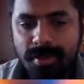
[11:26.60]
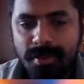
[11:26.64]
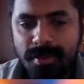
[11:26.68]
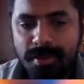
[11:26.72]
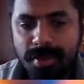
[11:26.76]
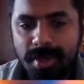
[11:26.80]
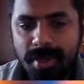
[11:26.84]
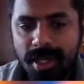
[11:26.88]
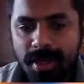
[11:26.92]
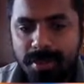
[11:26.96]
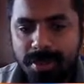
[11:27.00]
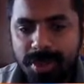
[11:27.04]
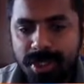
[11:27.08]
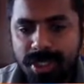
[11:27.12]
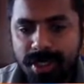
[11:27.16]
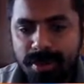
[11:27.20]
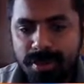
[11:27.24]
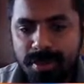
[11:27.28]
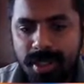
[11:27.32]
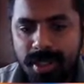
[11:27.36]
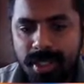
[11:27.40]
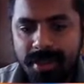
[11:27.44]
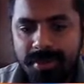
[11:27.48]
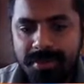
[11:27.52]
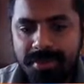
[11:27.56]
play bishop
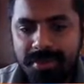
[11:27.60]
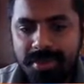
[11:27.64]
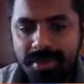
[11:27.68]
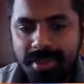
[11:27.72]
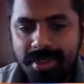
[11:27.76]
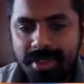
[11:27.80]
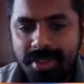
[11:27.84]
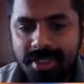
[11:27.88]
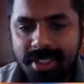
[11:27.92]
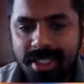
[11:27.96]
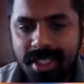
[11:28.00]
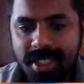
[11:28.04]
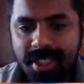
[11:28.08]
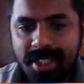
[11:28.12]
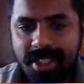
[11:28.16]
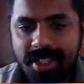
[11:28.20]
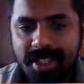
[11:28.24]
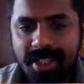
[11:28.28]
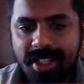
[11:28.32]
d4 check,